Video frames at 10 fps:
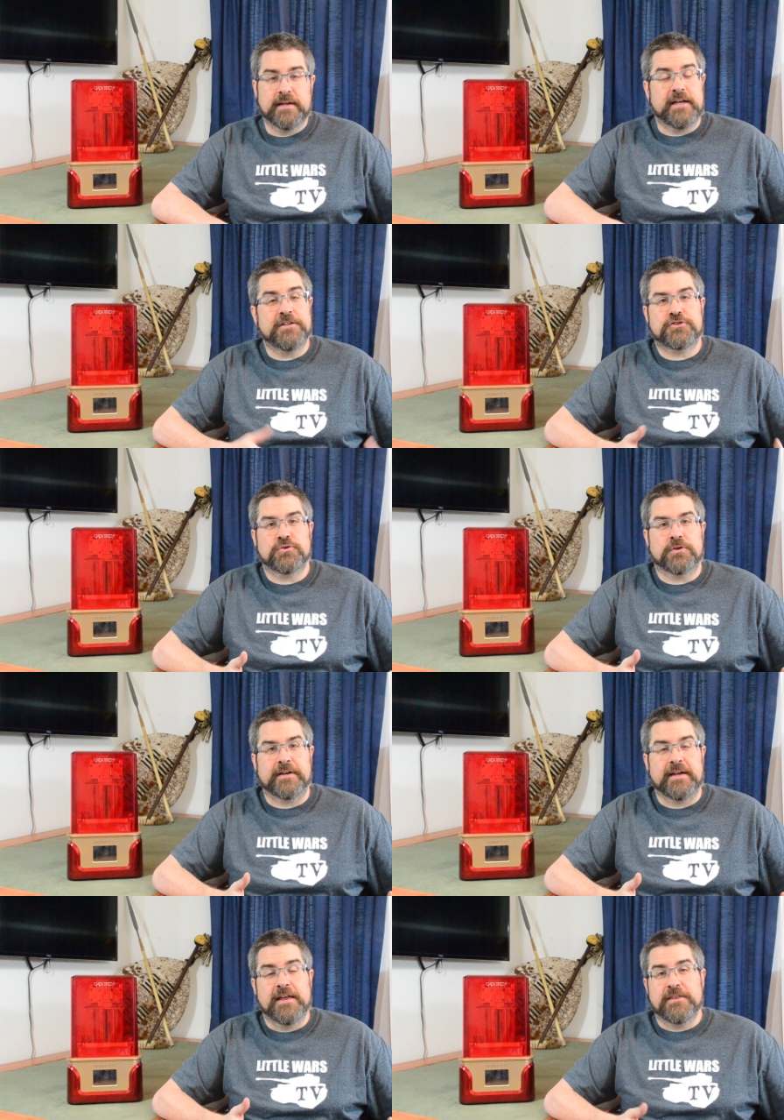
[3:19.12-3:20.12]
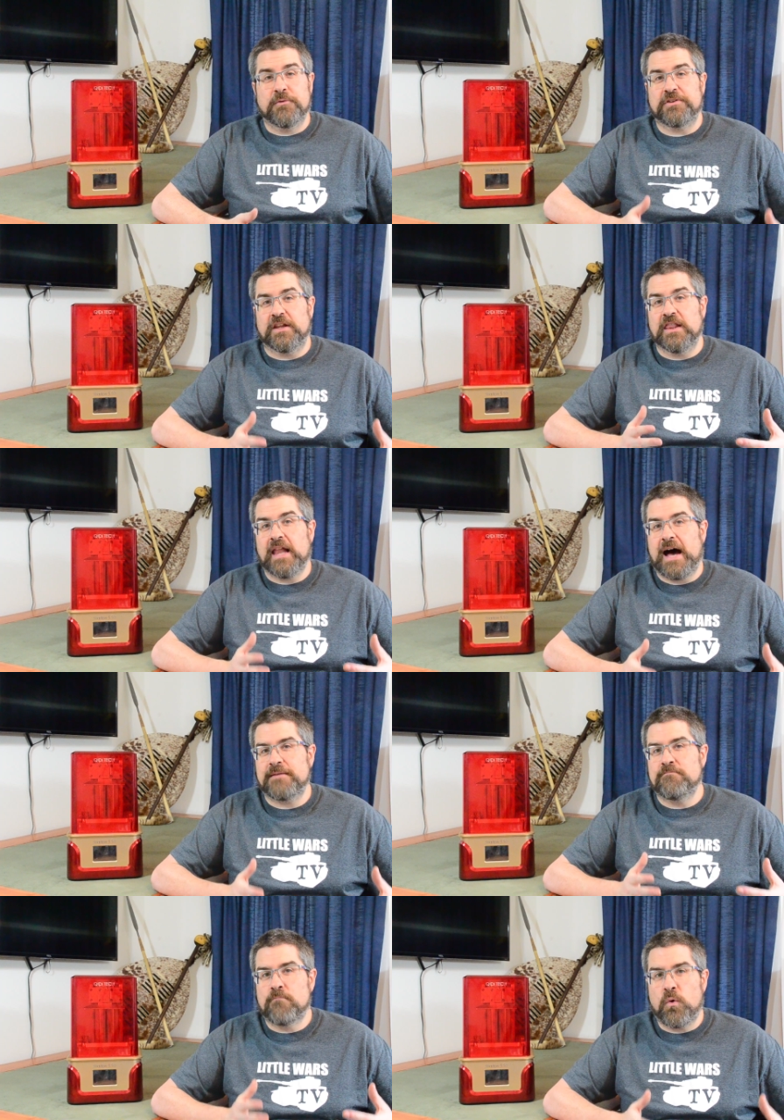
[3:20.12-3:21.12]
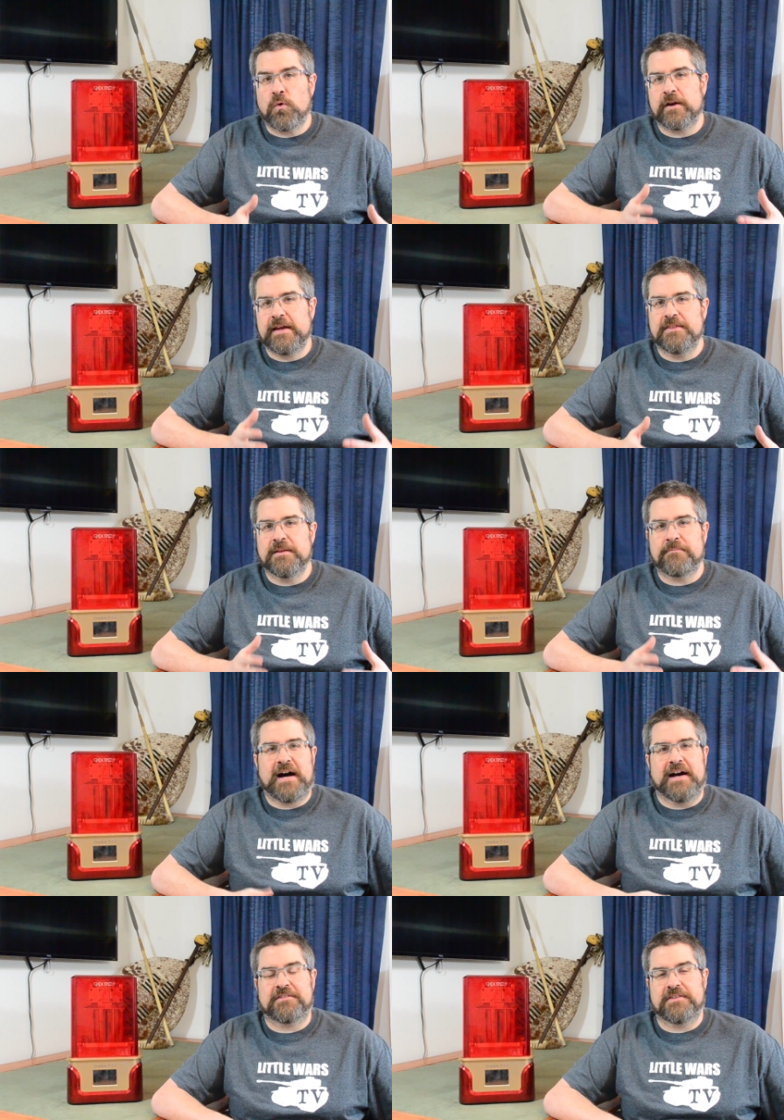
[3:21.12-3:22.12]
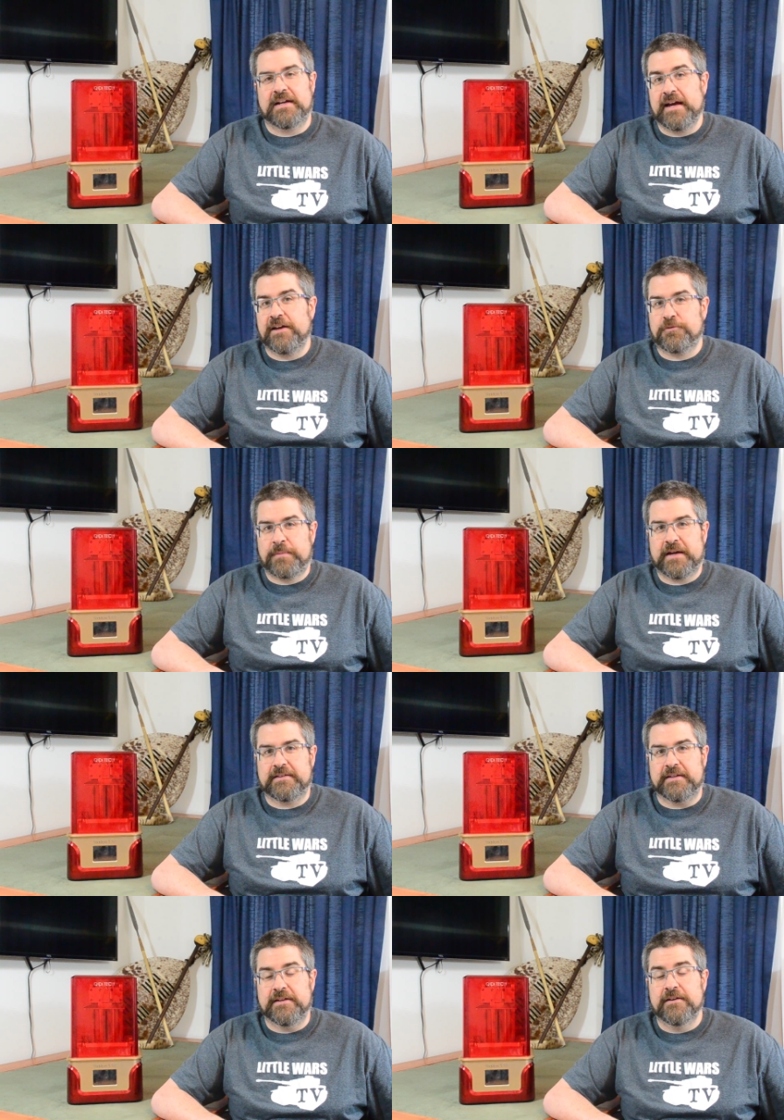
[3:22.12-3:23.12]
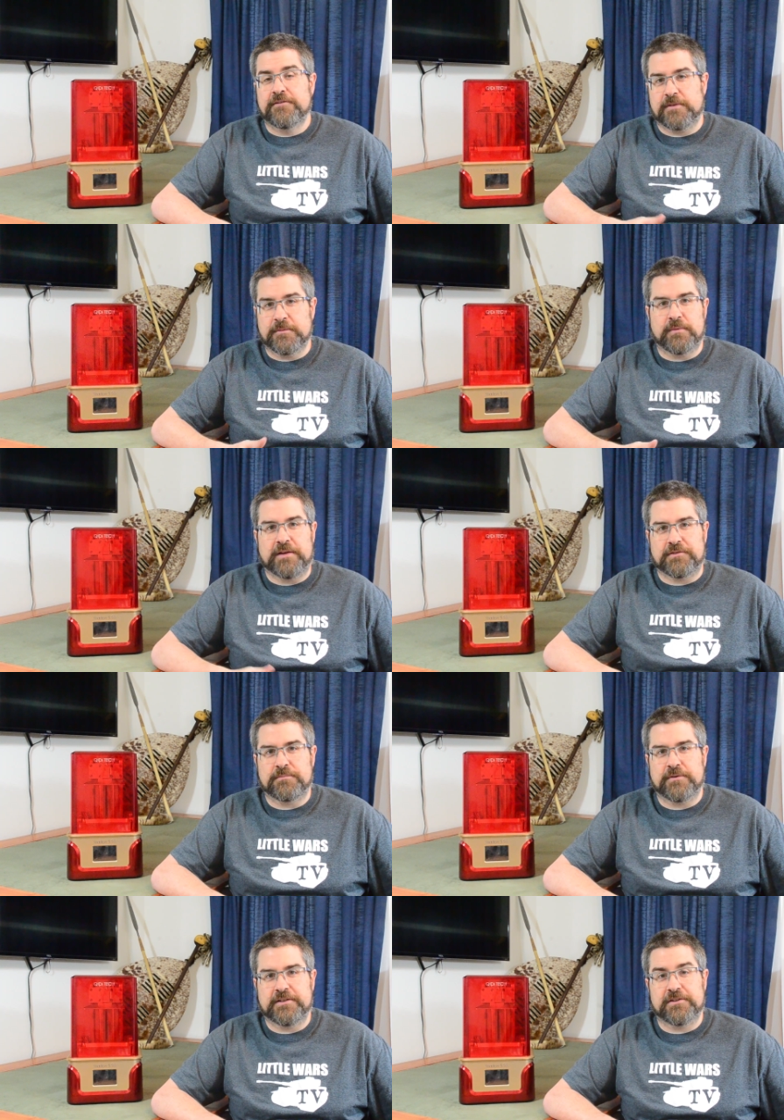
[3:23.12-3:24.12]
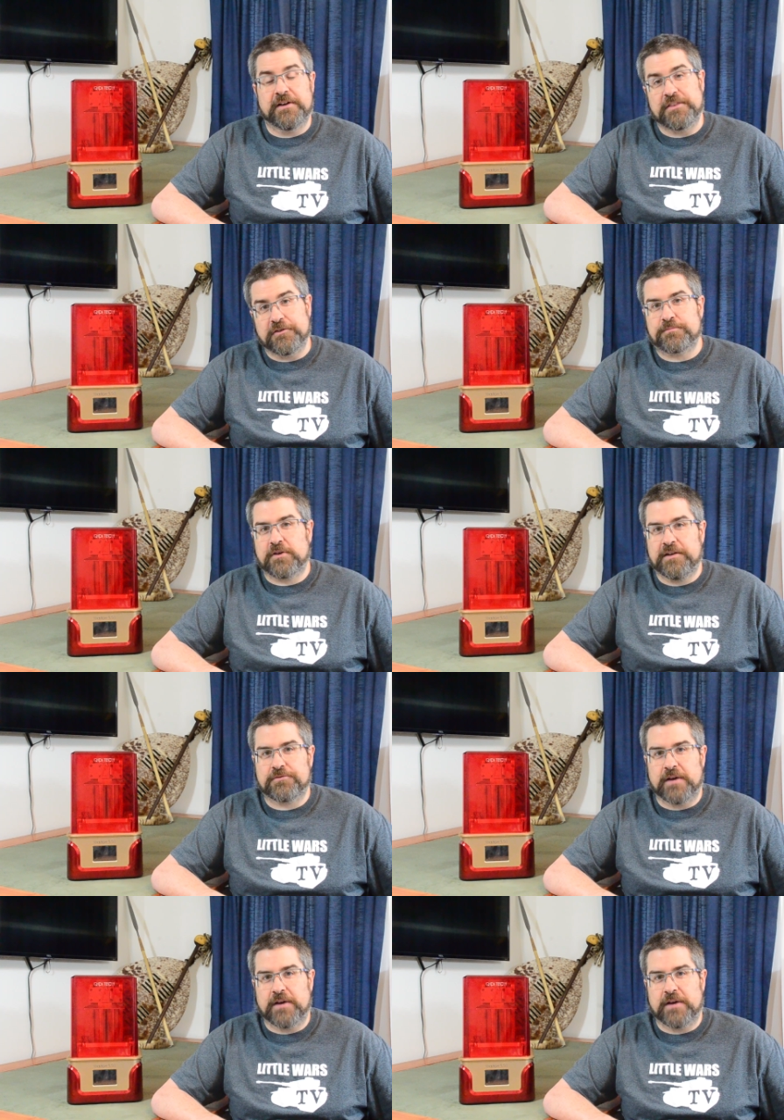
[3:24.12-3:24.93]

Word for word: In short, there was a lot more in the box than I expected from a resin printer at this price